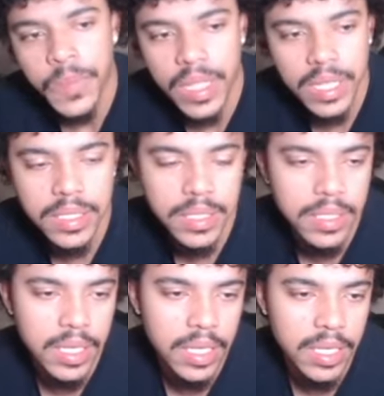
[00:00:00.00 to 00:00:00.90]
it's
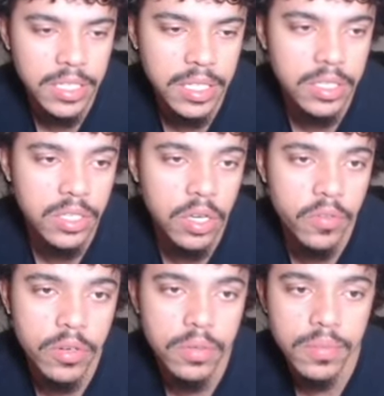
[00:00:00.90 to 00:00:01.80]
their season's
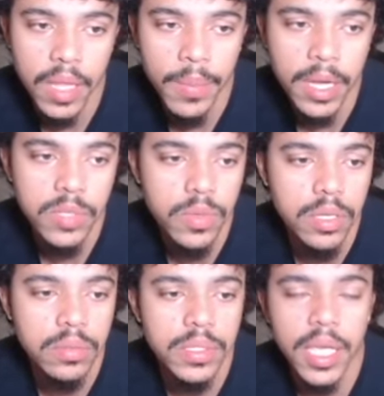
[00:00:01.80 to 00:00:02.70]
over. They might as
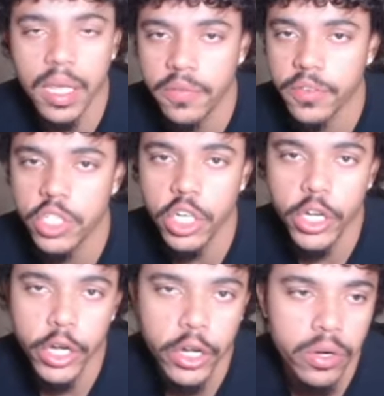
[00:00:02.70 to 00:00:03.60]
well tank for
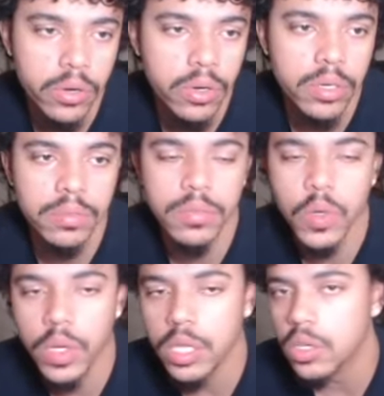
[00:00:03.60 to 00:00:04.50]
Shadur or
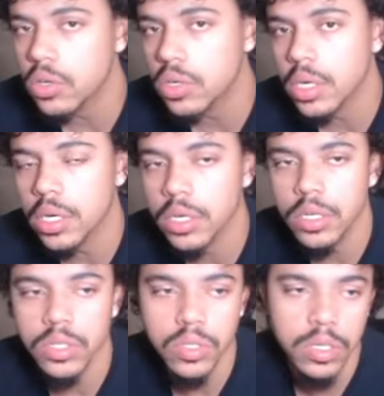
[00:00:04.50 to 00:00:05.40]
Quinn
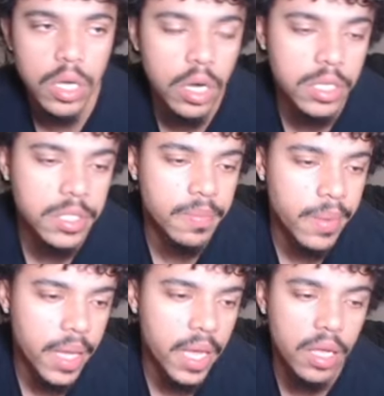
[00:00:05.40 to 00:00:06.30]
Ewers or Carson
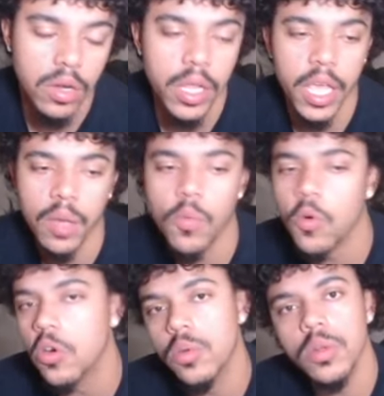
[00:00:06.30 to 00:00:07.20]
Beck or Cam
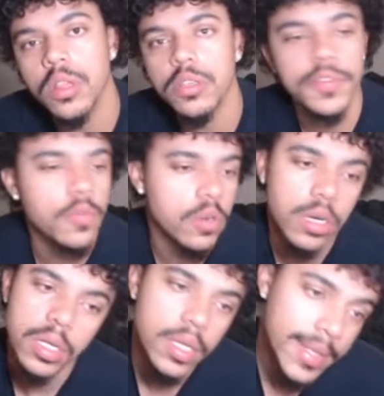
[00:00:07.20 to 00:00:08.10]
Ward. One of those four.
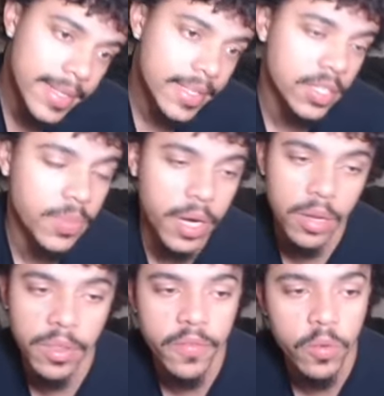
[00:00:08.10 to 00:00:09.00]
Those are probably
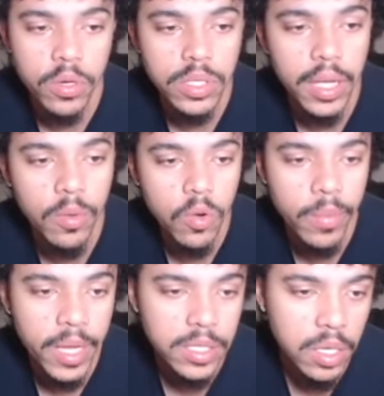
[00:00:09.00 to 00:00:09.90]
going to be the 4 top
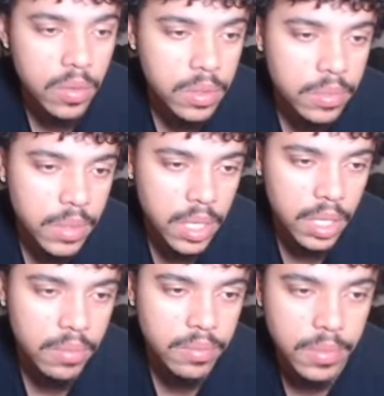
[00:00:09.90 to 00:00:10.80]
quarterbacks going.
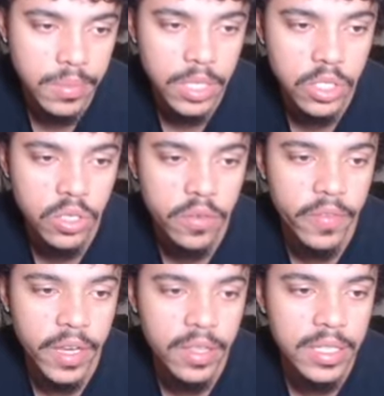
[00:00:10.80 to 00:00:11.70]
I'm not sure if
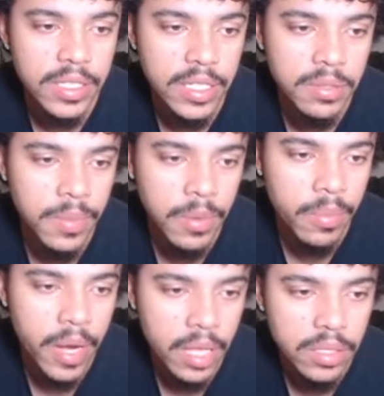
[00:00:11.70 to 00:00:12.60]
any of these teams, maybe the
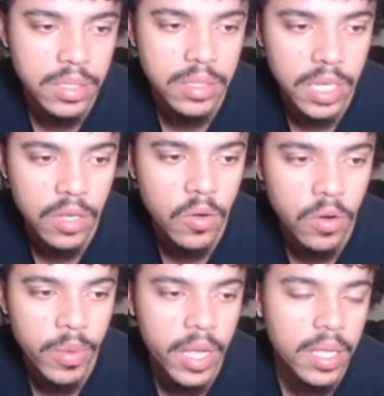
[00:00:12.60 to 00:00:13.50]
Browns, take a
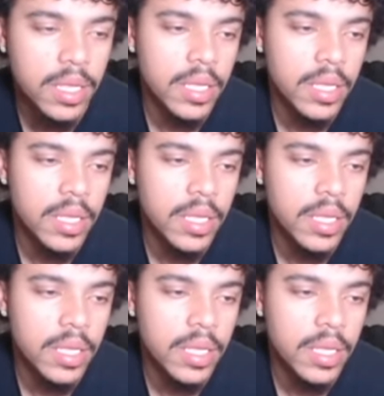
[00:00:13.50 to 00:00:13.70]
quarterback.